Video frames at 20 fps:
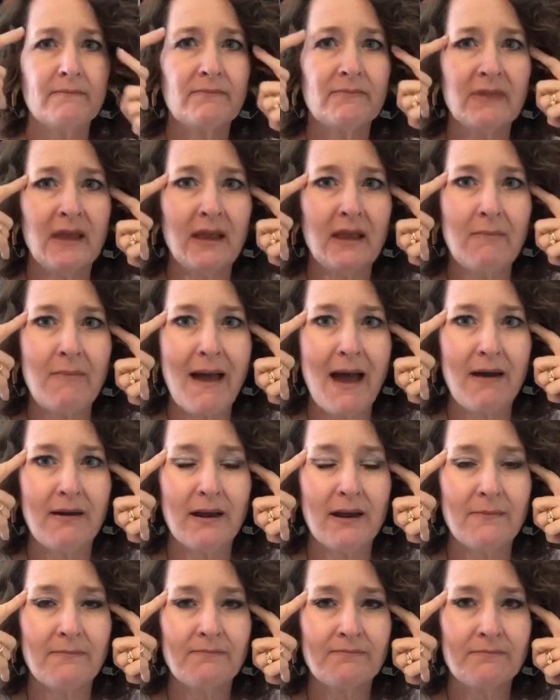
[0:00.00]
Think about
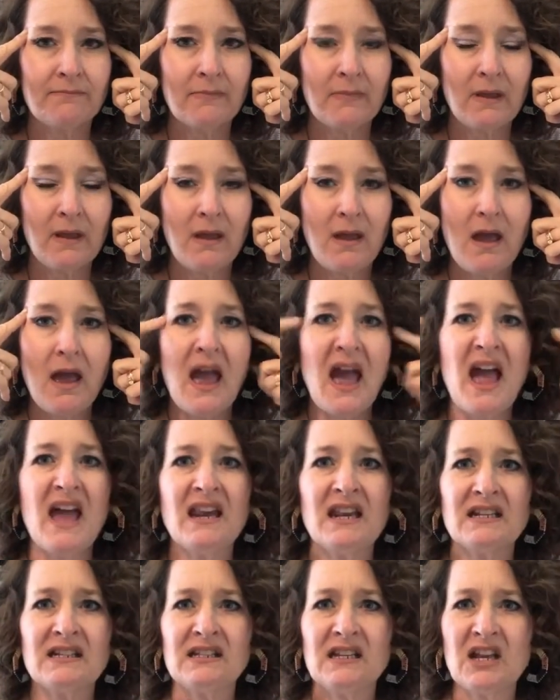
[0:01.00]
it. And
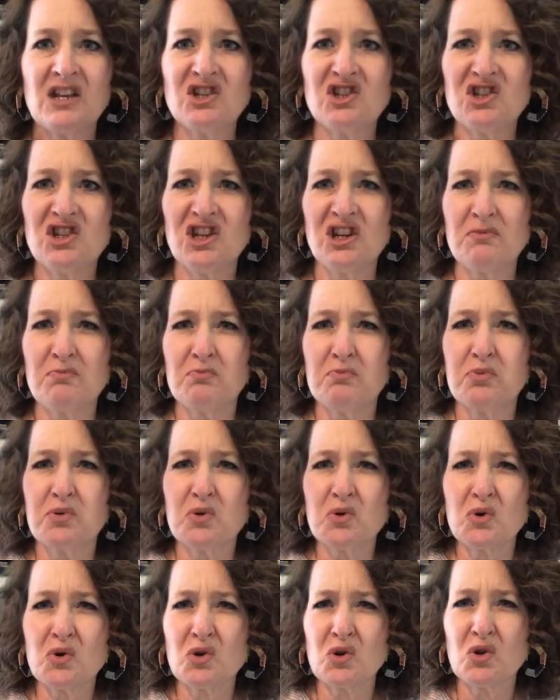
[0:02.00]
it said she
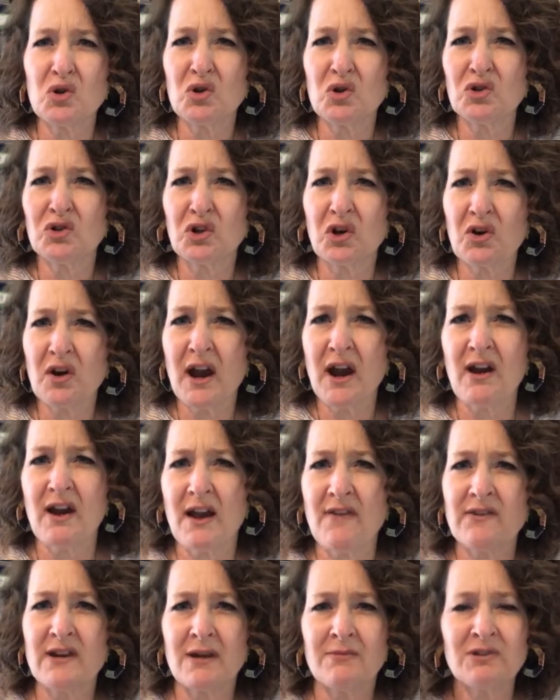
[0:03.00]
pulled her hair.
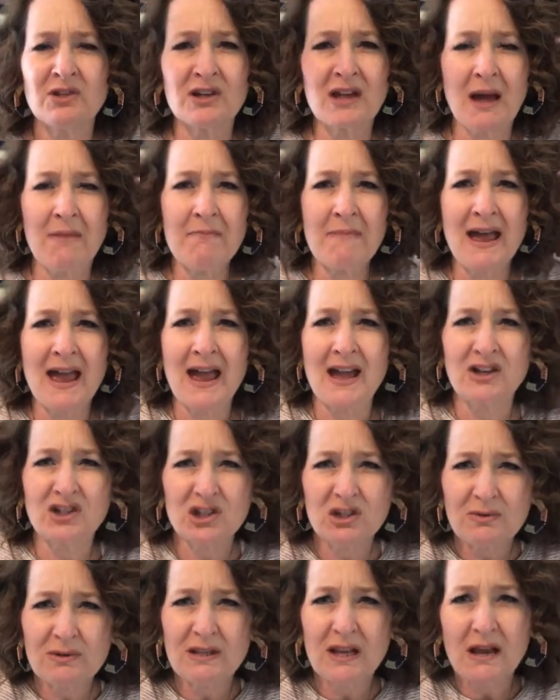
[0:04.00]
Every time she got mad,
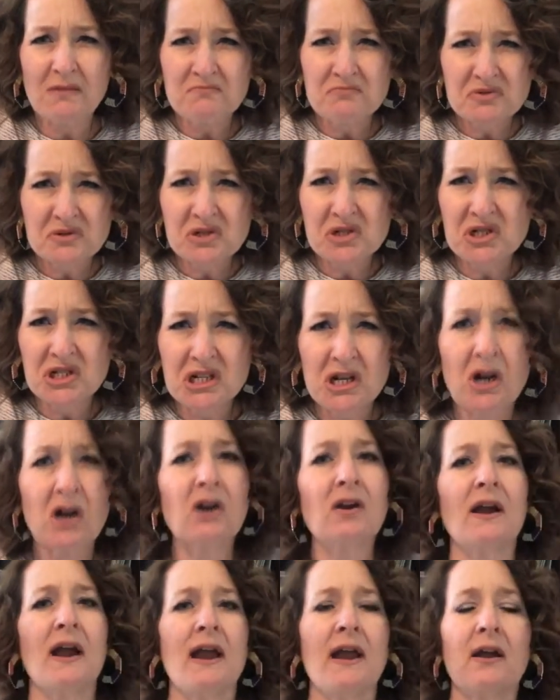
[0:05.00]
she was like pulling her
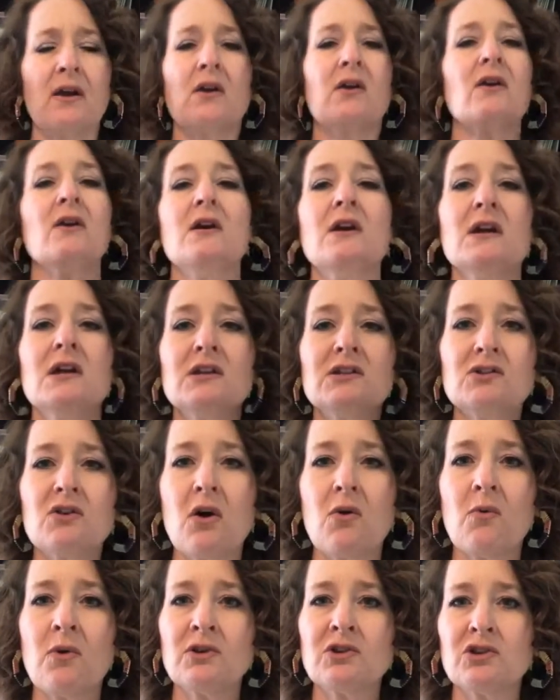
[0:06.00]
hair. So
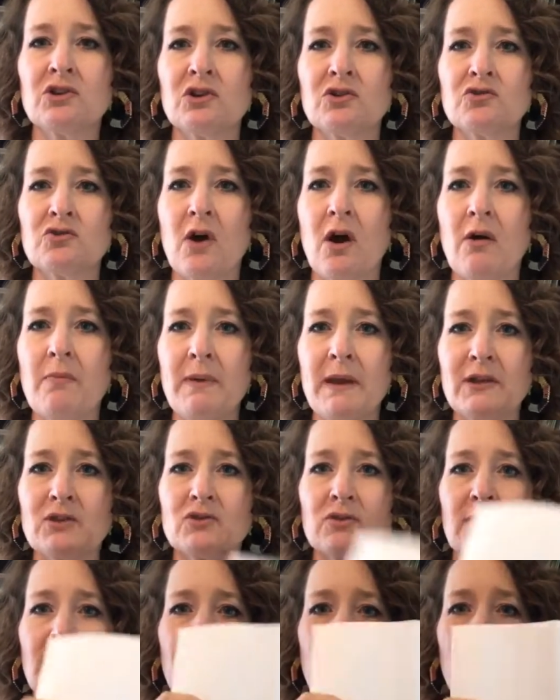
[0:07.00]
I want you to draw a picture
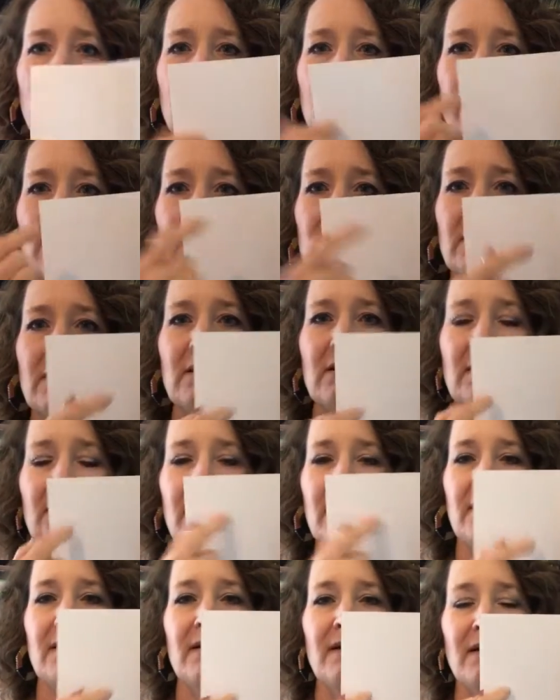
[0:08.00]
of her here
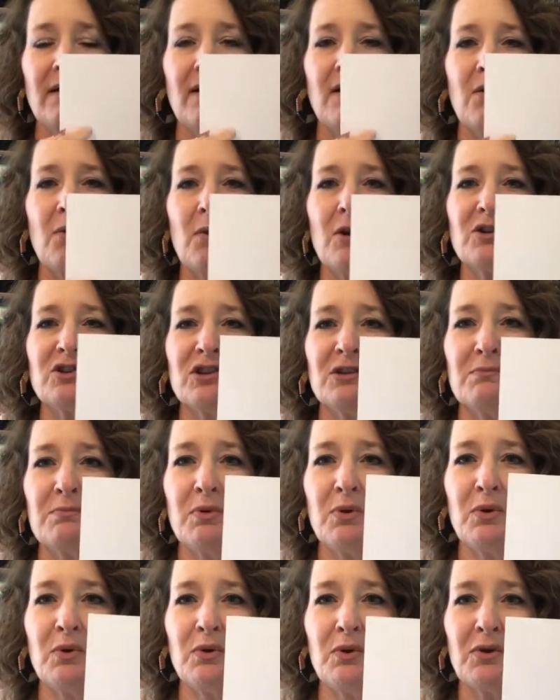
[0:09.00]
where she
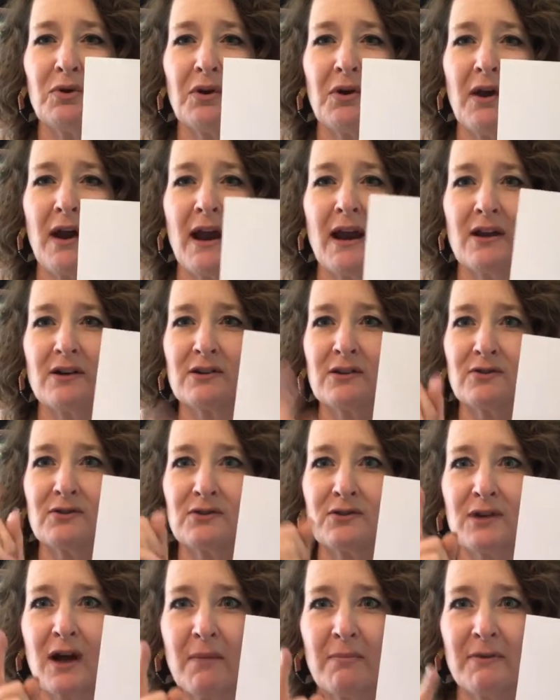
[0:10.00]
pulled her hair. So
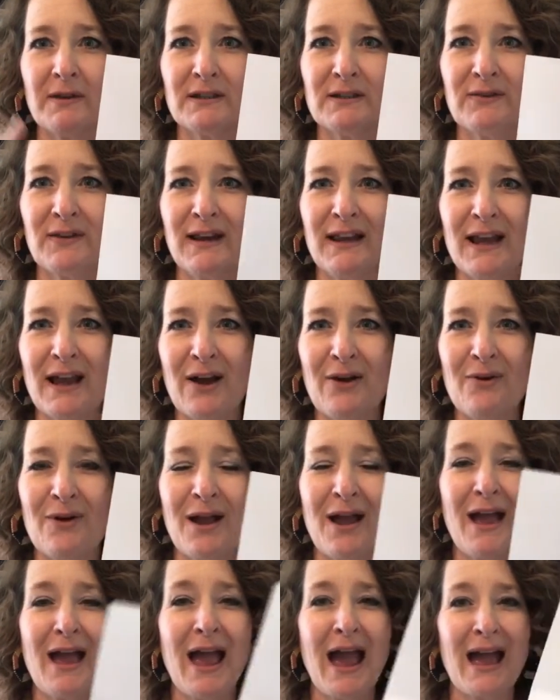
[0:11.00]
stop this video
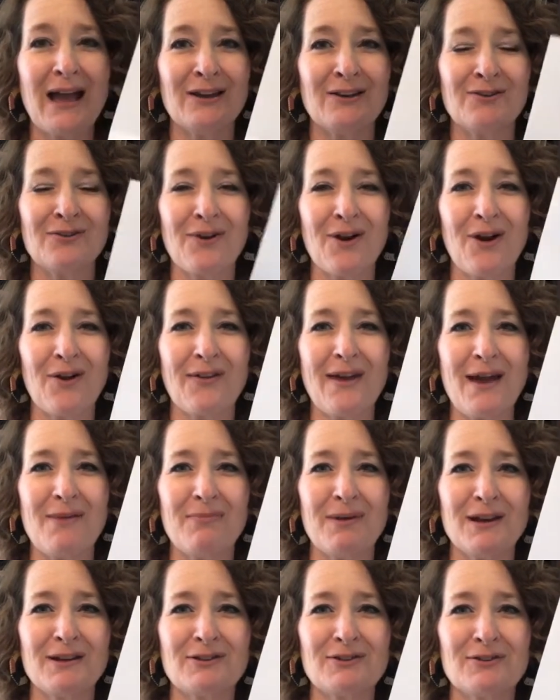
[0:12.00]
and draw that
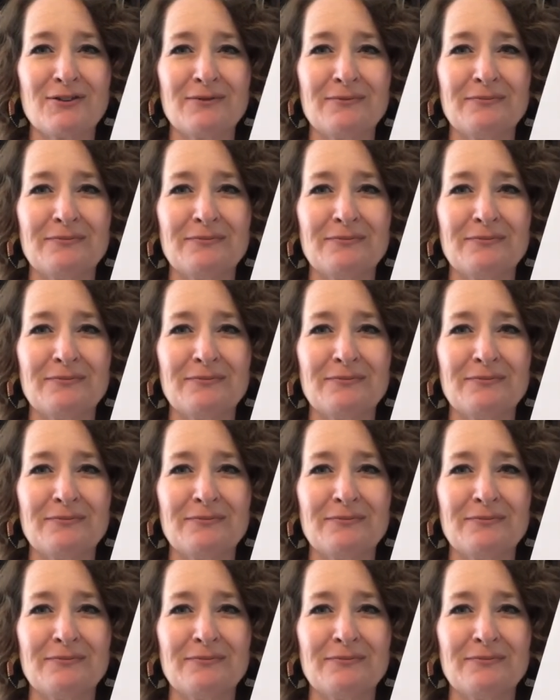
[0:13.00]
picture.